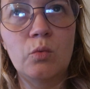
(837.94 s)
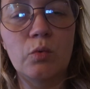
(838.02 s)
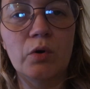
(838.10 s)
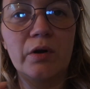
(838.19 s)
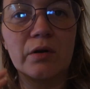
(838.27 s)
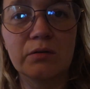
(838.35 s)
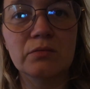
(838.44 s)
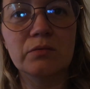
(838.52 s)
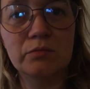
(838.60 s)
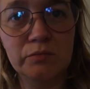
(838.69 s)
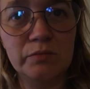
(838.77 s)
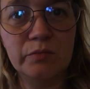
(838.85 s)
work
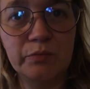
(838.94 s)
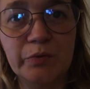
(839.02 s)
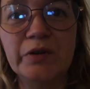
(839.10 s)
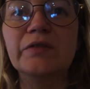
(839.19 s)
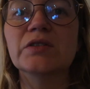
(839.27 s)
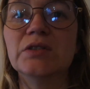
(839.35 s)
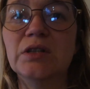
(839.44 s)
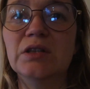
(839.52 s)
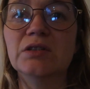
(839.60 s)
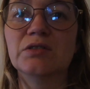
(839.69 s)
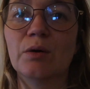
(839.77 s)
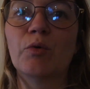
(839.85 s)

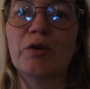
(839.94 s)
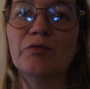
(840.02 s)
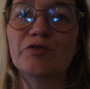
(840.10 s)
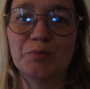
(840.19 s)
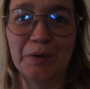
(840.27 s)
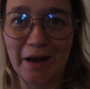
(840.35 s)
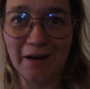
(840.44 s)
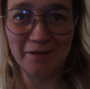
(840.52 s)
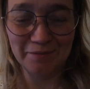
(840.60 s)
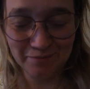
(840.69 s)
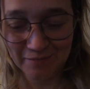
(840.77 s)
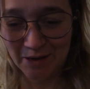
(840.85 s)
previously someone who's been
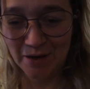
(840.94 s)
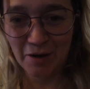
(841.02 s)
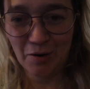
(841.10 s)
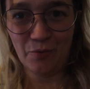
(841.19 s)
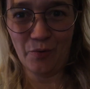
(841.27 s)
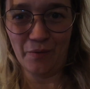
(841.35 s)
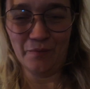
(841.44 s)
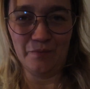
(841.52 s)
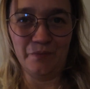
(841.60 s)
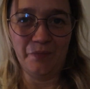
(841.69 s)
work,